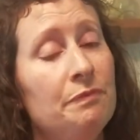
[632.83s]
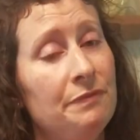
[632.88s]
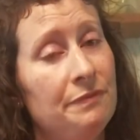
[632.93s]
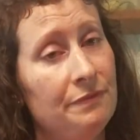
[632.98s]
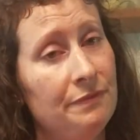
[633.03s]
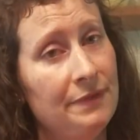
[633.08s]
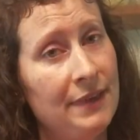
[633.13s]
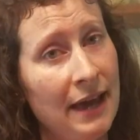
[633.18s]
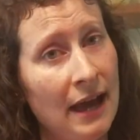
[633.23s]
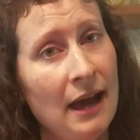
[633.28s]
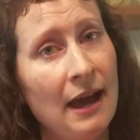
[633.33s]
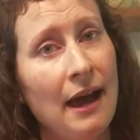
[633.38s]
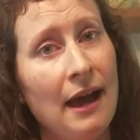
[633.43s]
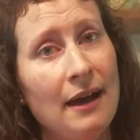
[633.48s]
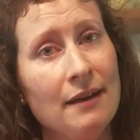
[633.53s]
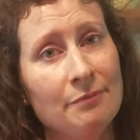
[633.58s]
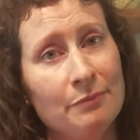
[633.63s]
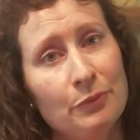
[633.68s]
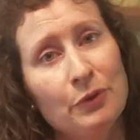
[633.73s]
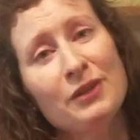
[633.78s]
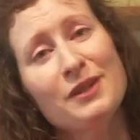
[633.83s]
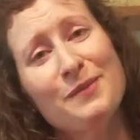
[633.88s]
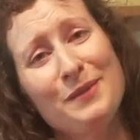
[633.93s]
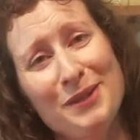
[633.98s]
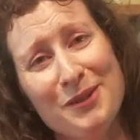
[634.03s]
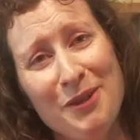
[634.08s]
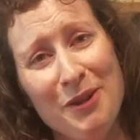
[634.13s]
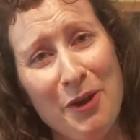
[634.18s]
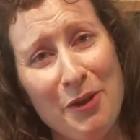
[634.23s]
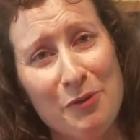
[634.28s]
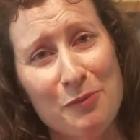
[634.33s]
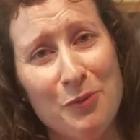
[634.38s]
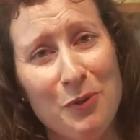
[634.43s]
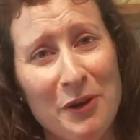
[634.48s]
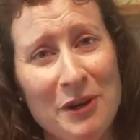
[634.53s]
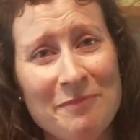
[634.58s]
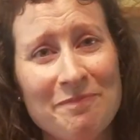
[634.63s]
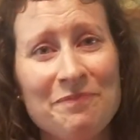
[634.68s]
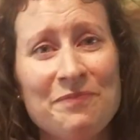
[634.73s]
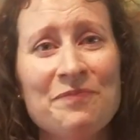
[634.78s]
That brings me to another point.
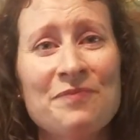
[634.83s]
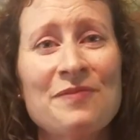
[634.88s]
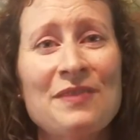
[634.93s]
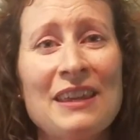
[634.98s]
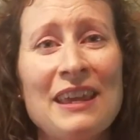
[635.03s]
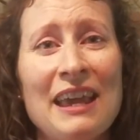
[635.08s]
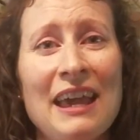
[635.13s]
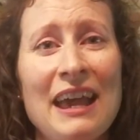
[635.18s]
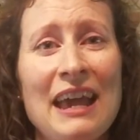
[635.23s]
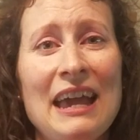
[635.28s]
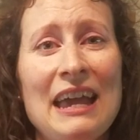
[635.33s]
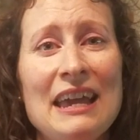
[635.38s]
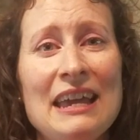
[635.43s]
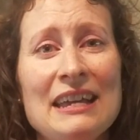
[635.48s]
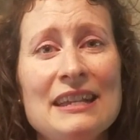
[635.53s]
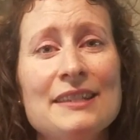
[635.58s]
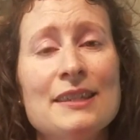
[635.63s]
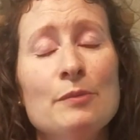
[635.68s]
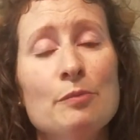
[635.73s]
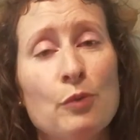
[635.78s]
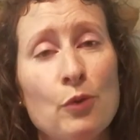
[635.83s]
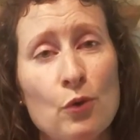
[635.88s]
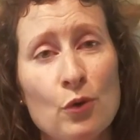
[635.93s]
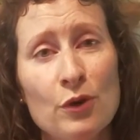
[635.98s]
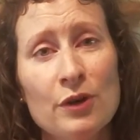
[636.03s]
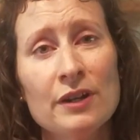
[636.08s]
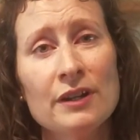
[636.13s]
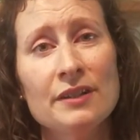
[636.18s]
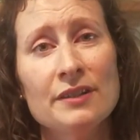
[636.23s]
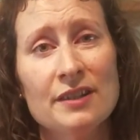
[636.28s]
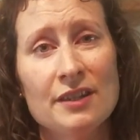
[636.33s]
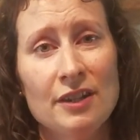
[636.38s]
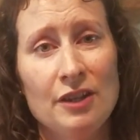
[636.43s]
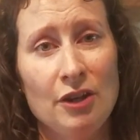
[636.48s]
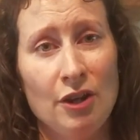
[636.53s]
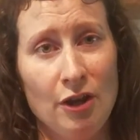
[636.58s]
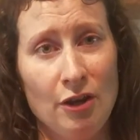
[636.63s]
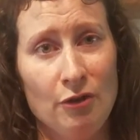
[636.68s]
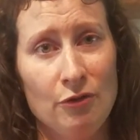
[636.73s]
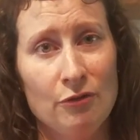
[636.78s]
It's important to
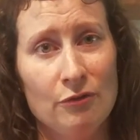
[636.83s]
know,